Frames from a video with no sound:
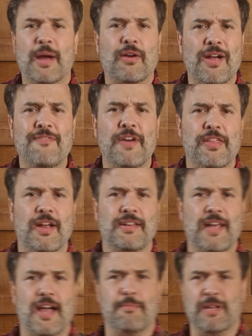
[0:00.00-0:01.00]
My grandfather
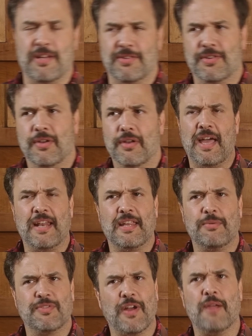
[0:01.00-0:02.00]
had diabetes and
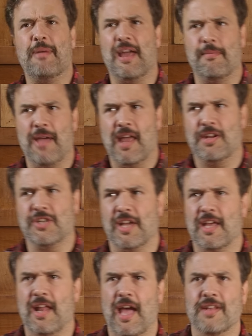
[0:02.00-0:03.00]
he was very bad at managing
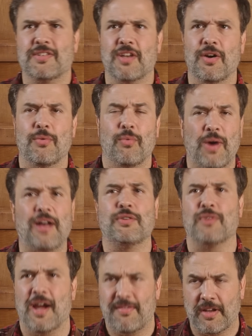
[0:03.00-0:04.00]
it. And so while
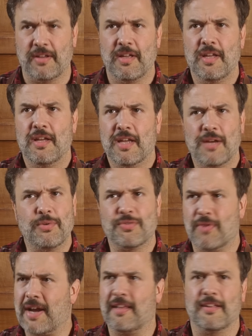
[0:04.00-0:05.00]
driving, he
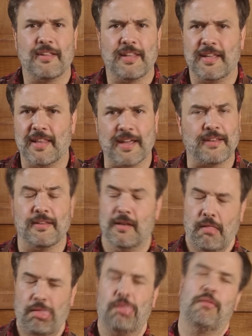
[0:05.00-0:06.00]
was regularly like
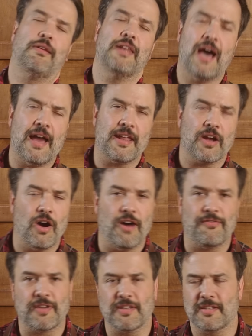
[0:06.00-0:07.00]
nodding
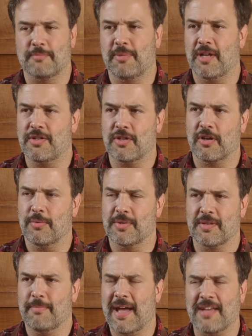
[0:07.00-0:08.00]
off because his blood sugar
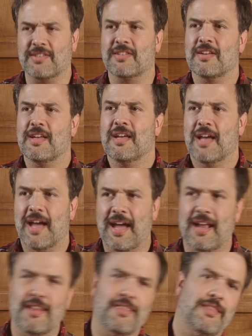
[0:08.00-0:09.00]
was a mess,
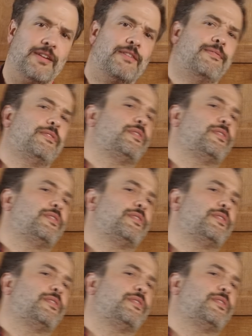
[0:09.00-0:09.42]
and the